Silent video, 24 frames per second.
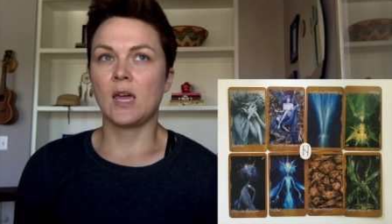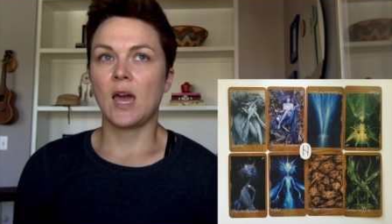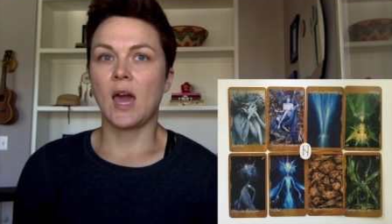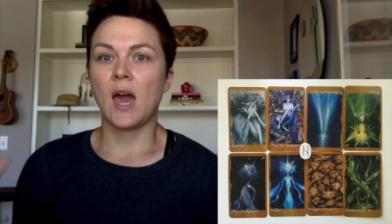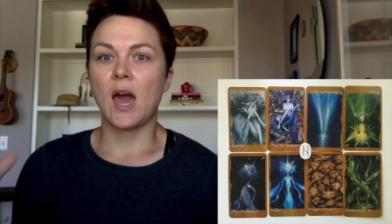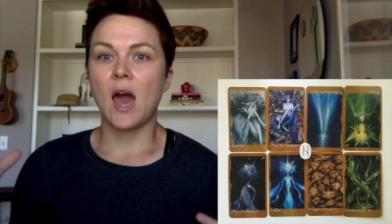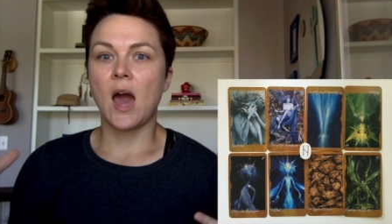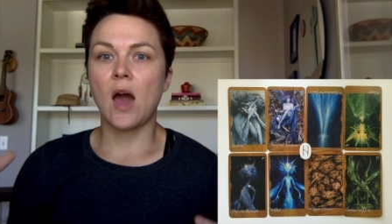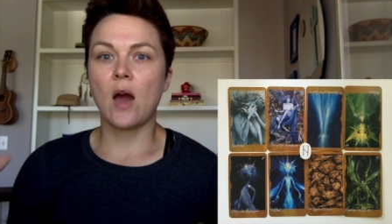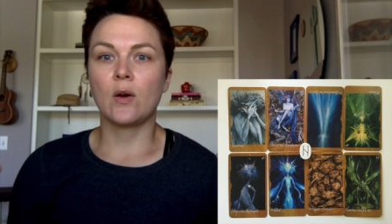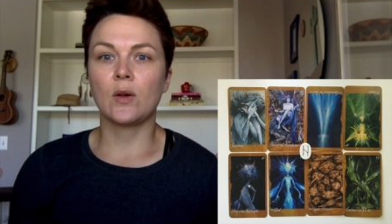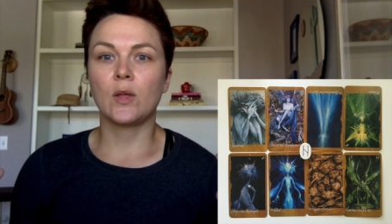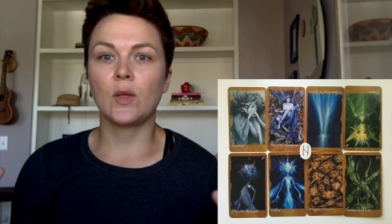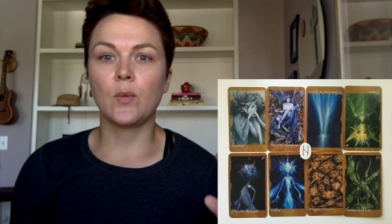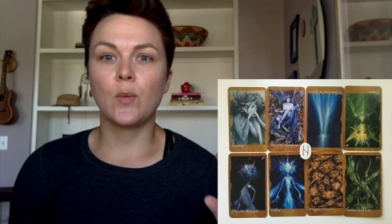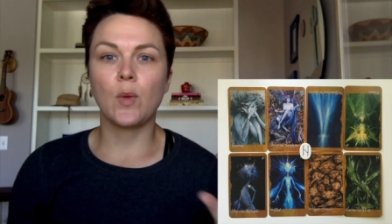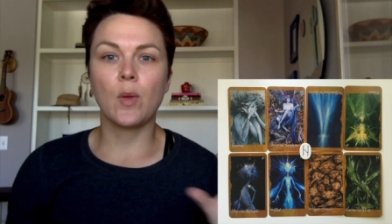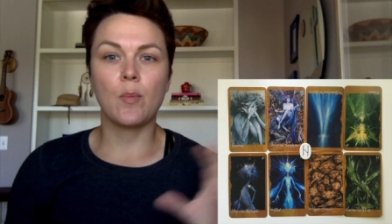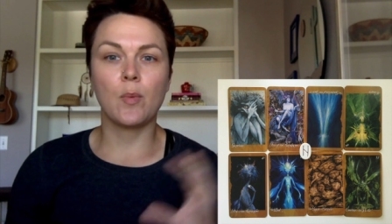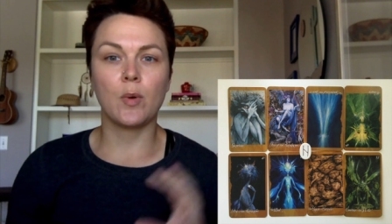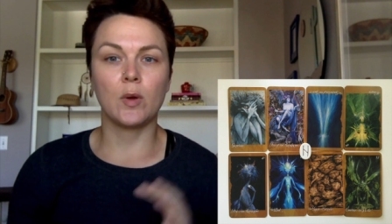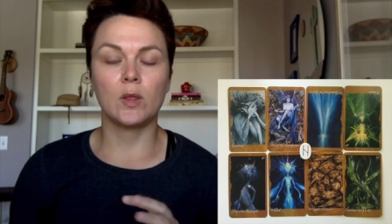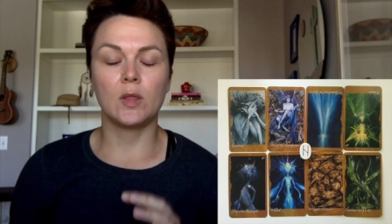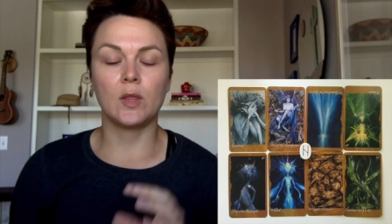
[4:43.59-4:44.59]
how can we
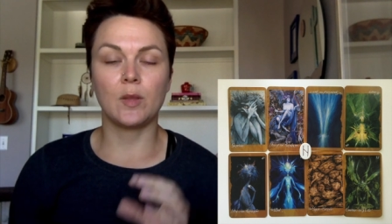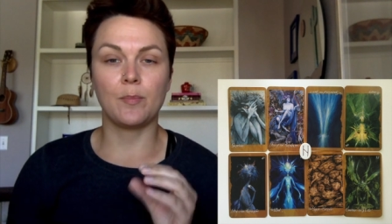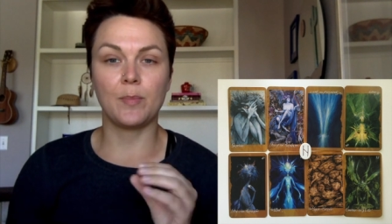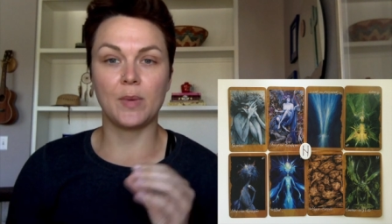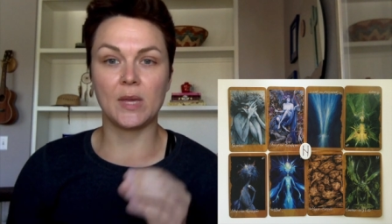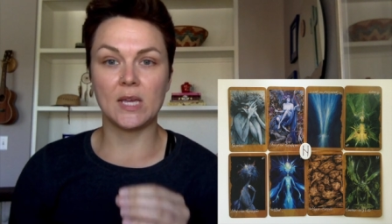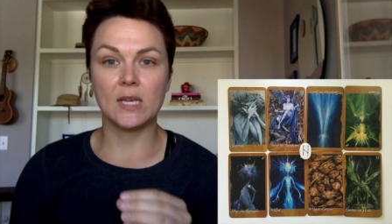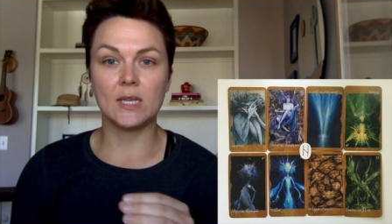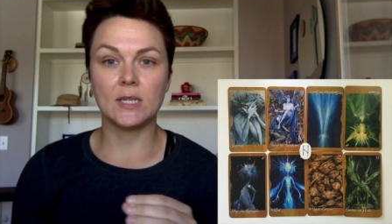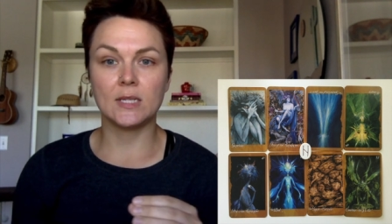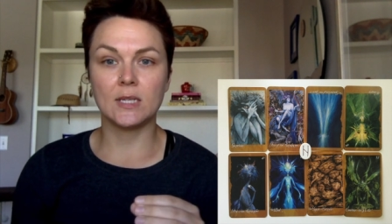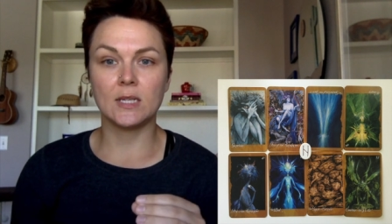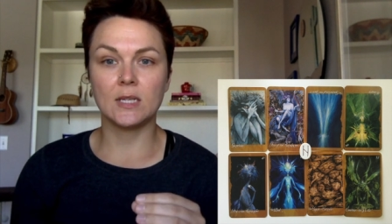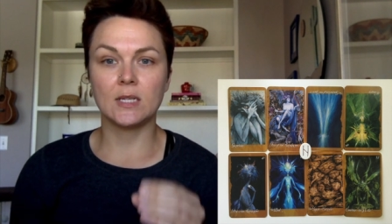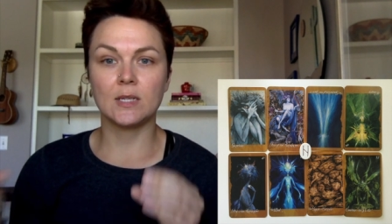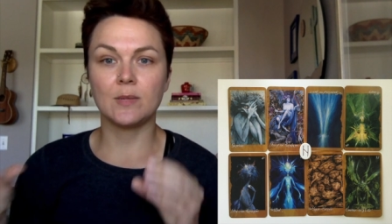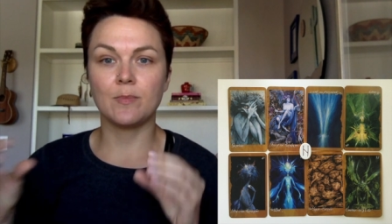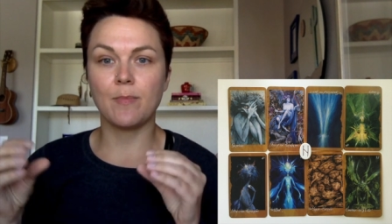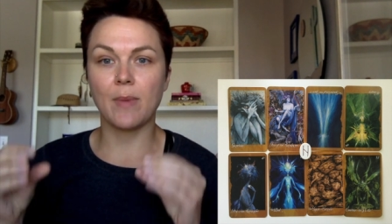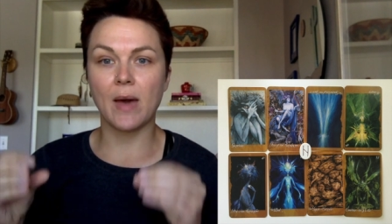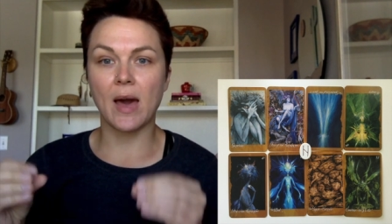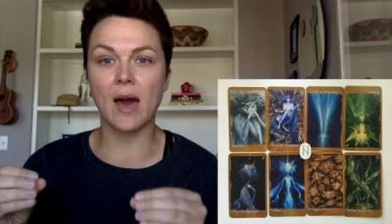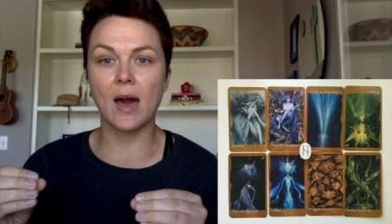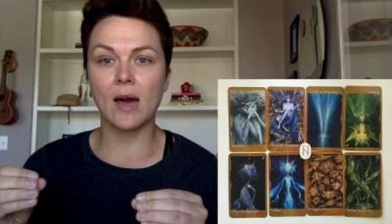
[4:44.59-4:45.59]
put the pieces
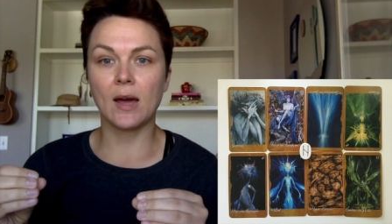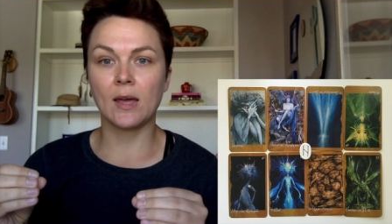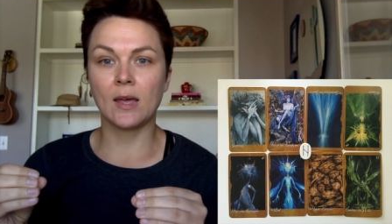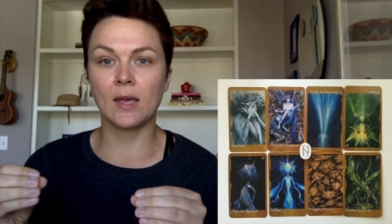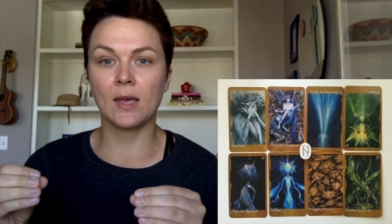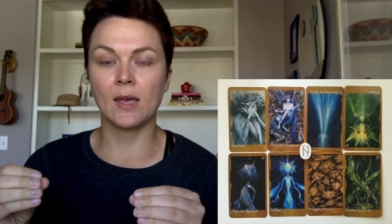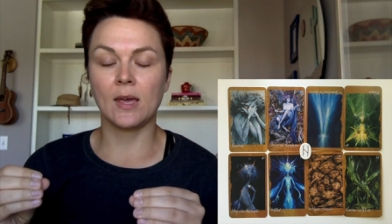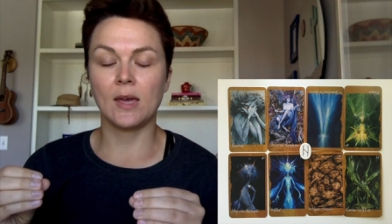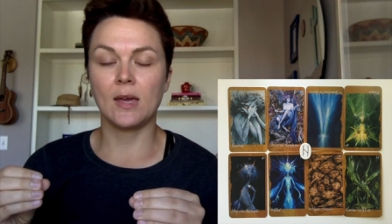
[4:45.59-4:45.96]
back